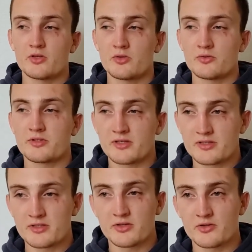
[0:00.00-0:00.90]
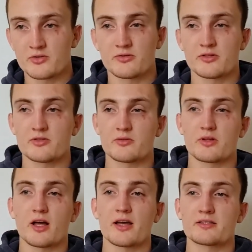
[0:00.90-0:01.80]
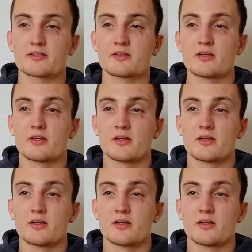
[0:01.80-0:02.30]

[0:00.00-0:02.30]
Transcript: use this in your Jiu-Jitsu class.